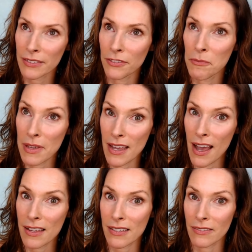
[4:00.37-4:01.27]
for me
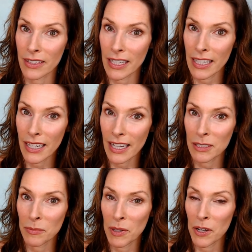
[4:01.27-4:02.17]
as of late has
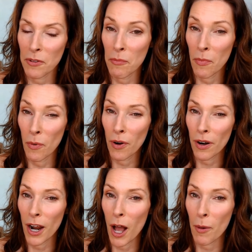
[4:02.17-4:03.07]
been
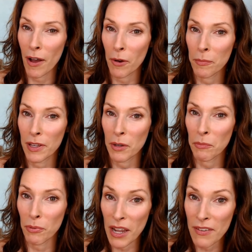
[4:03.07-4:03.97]
more about being
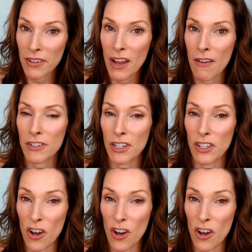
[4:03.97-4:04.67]
brave enough to